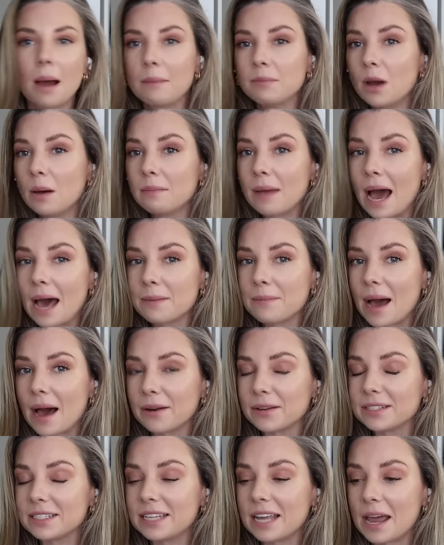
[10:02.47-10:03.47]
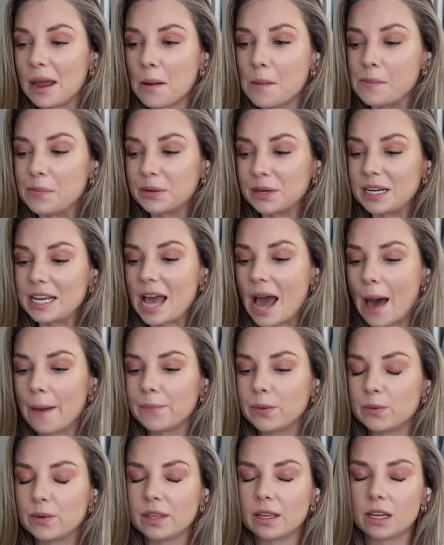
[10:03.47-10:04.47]
mad about it today. I'm pretty
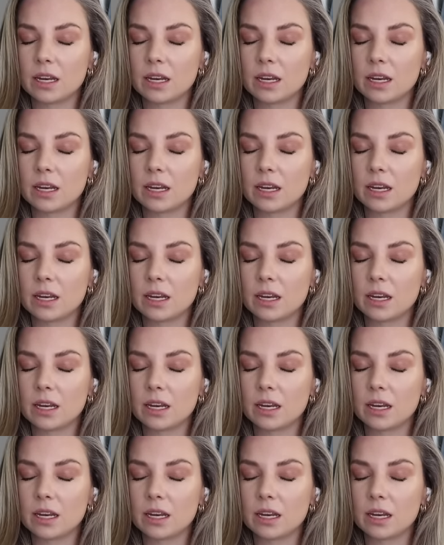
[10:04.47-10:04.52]
happy with